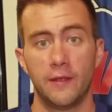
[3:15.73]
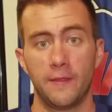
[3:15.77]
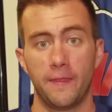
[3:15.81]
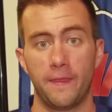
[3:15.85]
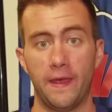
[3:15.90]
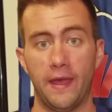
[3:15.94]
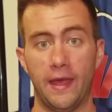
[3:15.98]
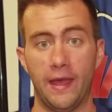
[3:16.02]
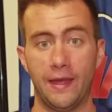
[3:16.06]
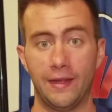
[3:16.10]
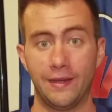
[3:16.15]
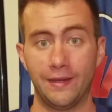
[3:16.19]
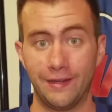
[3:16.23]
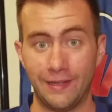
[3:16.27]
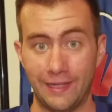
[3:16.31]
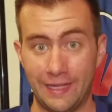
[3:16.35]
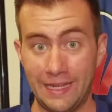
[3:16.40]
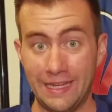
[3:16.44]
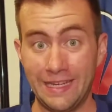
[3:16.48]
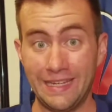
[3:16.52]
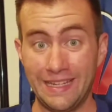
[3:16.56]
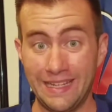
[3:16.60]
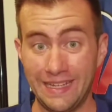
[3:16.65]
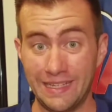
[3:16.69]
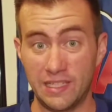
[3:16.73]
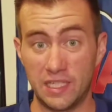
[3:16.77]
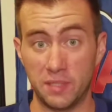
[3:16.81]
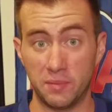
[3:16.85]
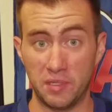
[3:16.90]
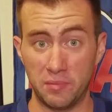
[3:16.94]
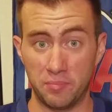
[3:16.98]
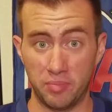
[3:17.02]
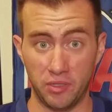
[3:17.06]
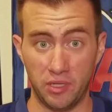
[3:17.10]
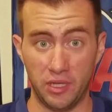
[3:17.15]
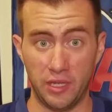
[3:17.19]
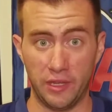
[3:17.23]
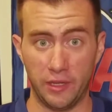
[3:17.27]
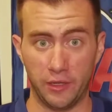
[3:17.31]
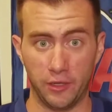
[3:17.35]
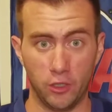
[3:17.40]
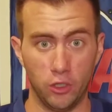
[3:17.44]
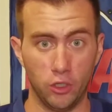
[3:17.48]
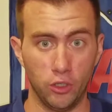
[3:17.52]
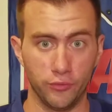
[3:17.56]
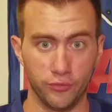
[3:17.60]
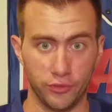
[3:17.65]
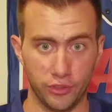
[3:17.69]
that he needs to be playing
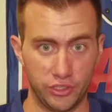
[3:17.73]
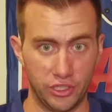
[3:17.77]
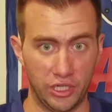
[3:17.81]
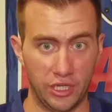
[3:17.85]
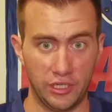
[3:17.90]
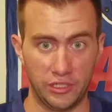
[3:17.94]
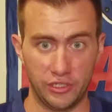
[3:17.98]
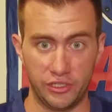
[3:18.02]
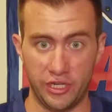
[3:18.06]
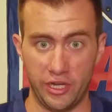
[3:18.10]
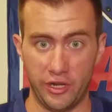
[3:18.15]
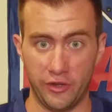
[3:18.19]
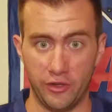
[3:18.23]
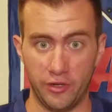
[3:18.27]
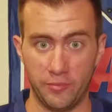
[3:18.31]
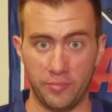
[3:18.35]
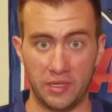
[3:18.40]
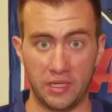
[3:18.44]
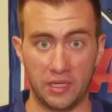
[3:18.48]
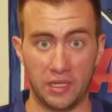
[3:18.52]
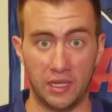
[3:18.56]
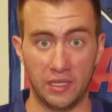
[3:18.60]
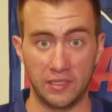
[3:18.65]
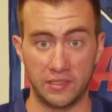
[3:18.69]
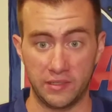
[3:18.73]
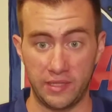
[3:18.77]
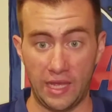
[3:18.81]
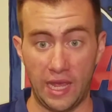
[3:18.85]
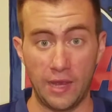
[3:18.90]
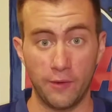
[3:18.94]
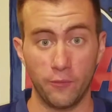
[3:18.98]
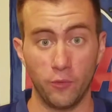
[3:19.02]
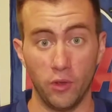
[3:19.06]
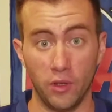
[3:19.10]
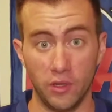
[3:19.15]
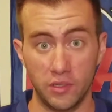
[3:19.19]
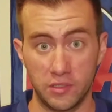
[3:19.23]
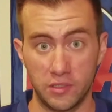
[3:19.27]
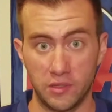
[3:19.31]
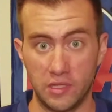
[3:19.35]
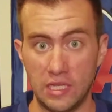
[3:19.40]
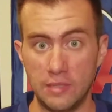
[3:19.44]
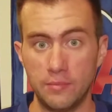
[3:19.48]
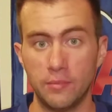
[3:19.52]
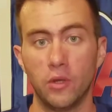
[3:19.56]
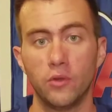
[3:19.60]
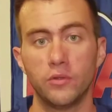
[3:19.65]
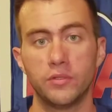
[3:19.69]
over John Jerry because that was
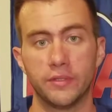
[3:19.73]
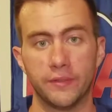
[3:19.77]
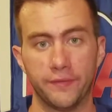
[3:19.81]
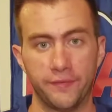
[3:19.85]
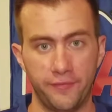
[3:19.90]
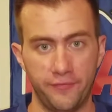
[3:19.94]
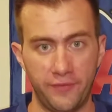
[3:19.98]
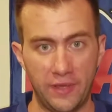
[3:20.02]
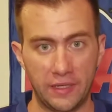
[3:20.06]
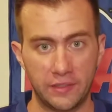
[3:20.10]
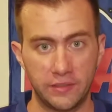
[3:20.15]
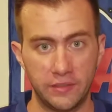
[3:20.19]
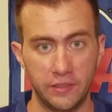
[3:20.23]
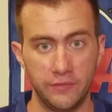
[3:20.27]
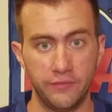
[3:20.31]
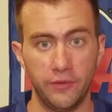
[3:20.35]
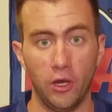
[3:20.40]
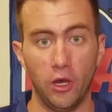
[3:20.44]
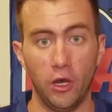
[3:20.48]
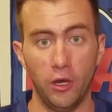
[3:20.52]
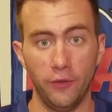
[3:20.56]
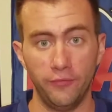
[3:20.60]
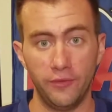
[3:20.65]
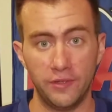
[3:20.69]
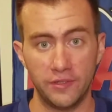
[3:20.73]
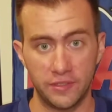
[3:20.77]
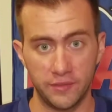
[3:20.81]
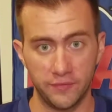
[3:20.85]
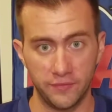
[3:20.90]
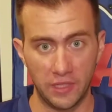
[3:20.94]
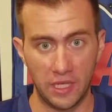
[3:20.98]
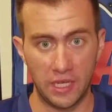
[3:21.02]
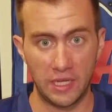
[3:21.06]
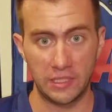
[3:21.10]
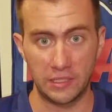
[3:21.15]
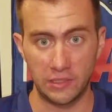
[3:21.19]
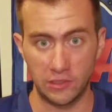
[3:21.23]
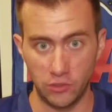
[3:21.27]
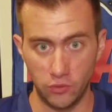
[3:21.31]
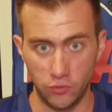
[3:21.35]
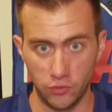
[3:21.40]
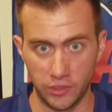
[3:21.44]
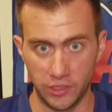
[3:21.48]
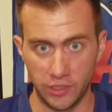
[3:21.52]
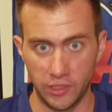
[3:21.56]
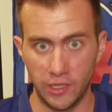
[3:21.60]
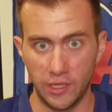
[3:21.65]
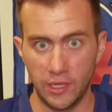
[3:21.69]
the most effective offensive line
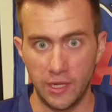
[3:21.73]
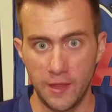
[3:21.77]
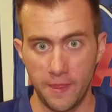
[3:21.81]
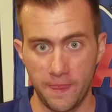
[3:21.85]
unit